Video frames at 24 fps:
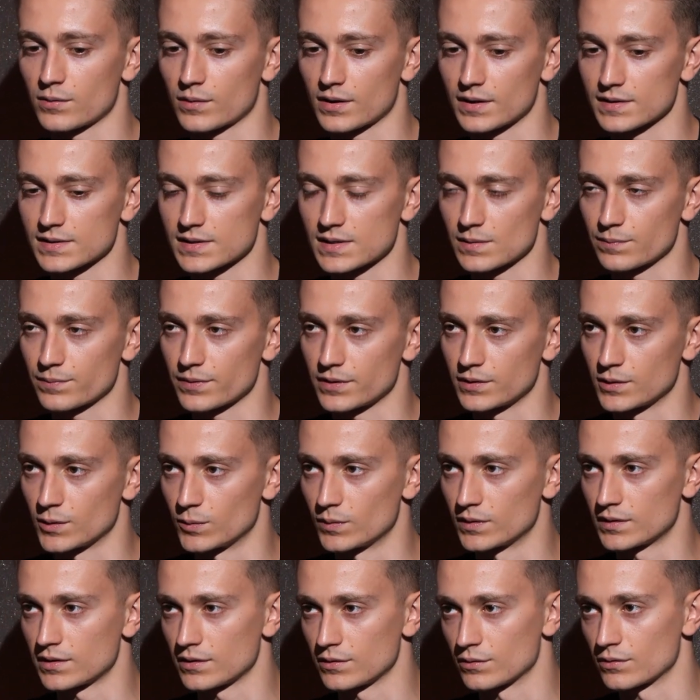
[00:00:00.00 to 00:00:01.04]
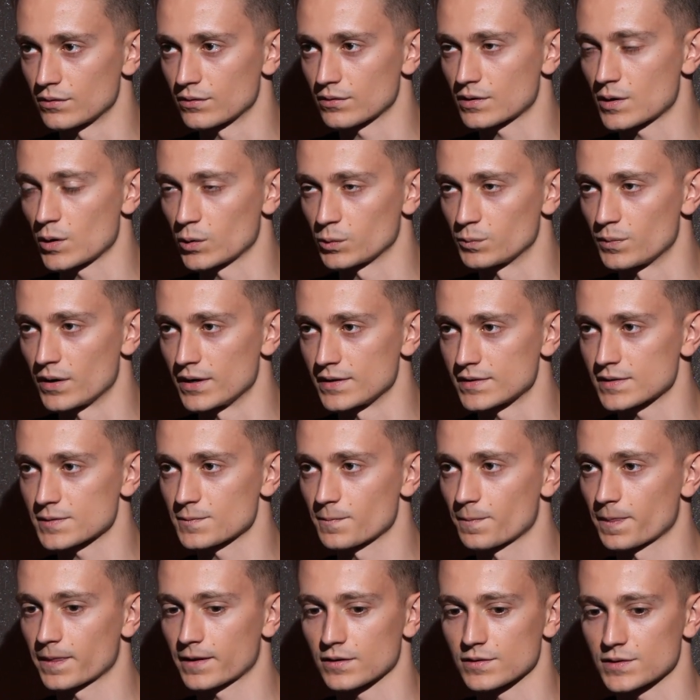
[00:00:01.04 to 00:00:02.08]
You can simply do it in your code base
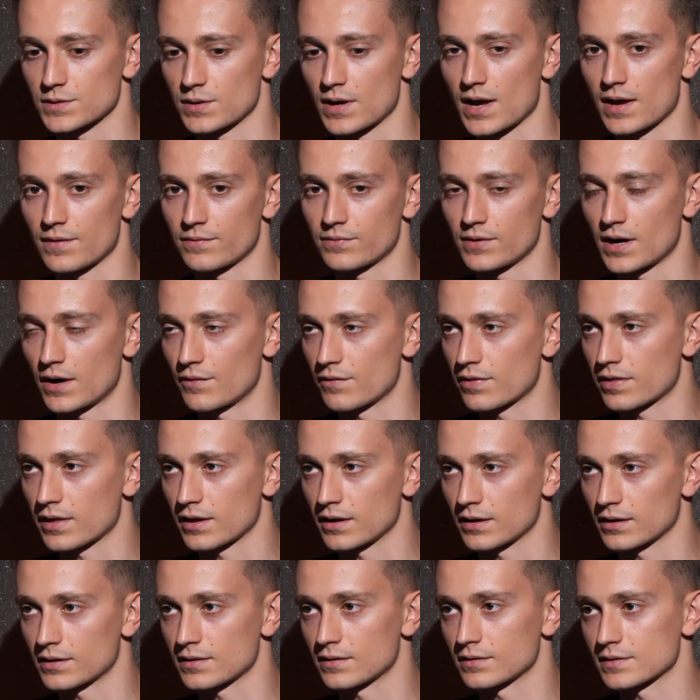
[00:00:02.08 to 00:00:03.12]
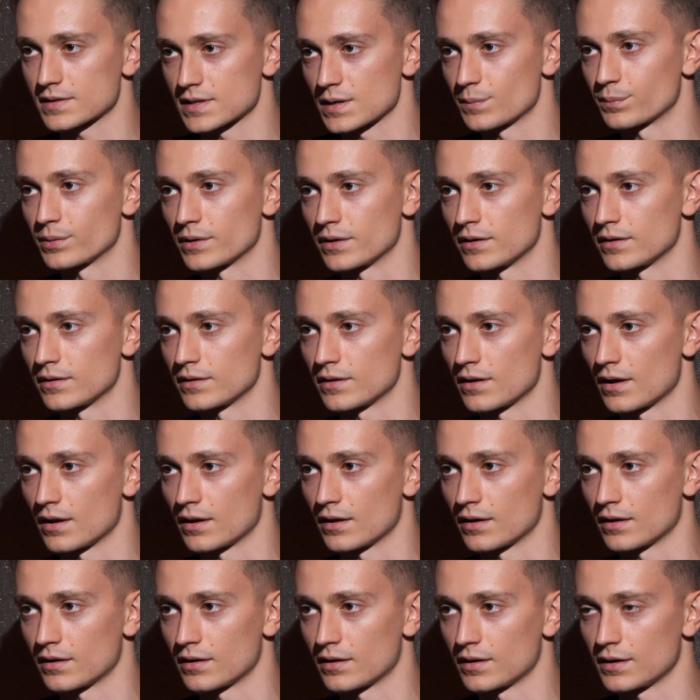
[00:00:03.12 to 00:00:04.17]
because you have everything simply
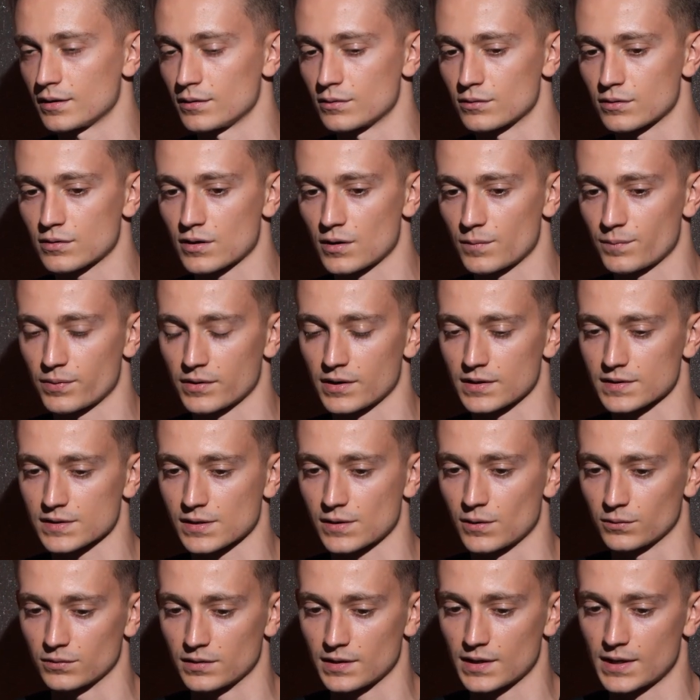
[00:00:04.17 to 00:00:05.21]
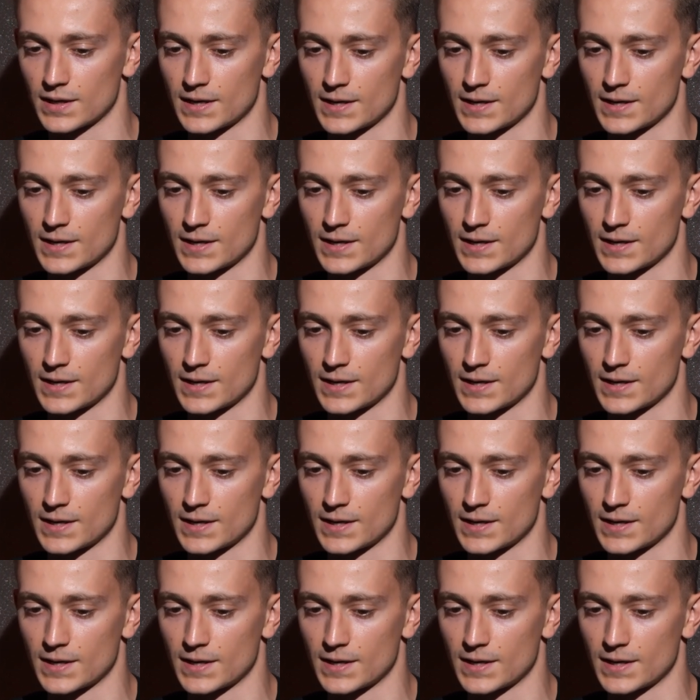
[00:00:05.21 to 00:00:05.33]
in your components code.